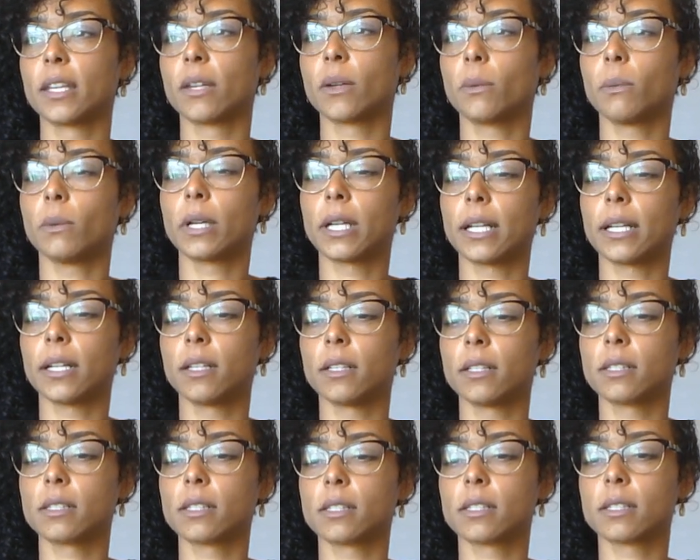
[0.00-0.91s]
What
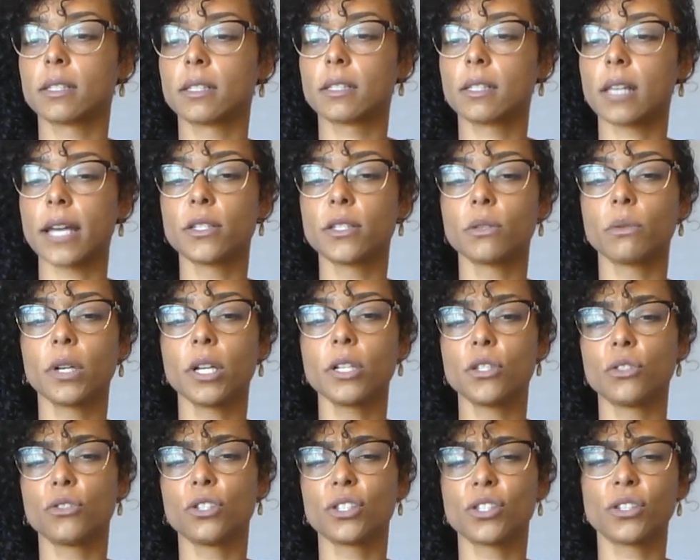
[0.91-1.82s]
else? I do want to
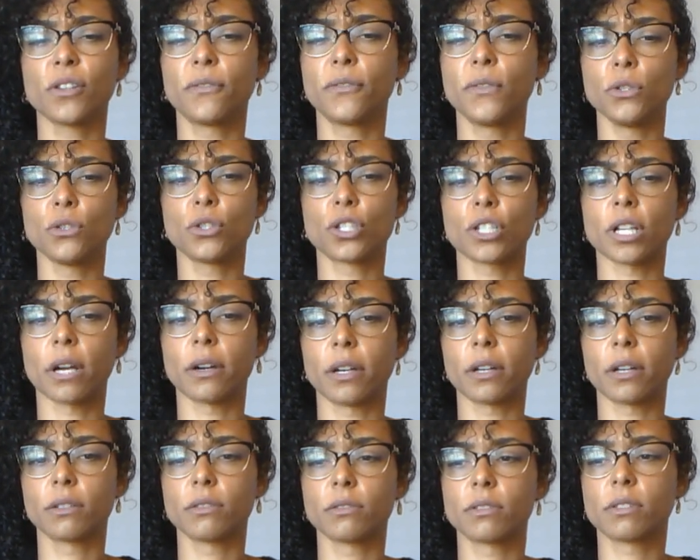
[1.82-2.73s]
do just a few shout
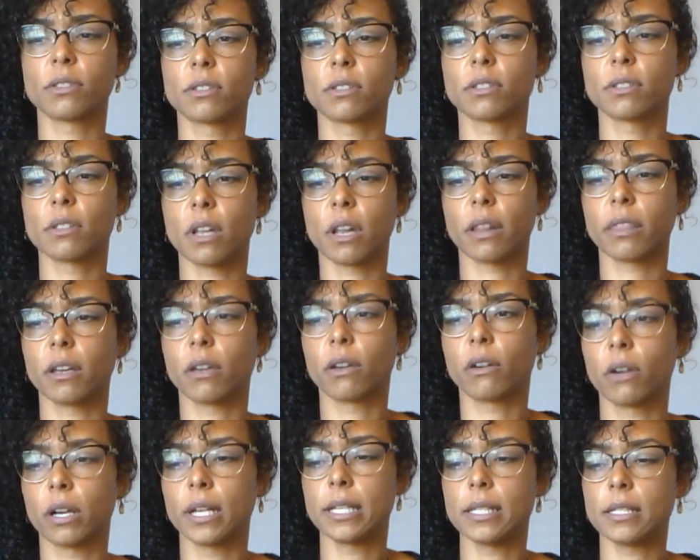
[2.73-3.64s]
outs. Nothing
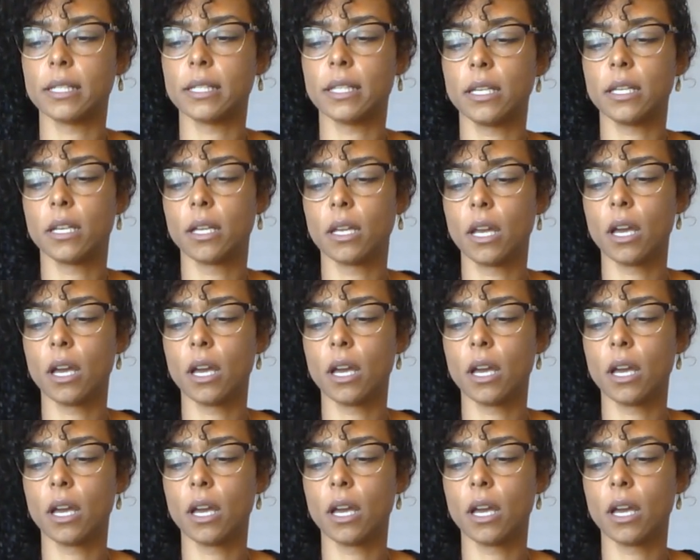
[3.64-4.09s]
crazy.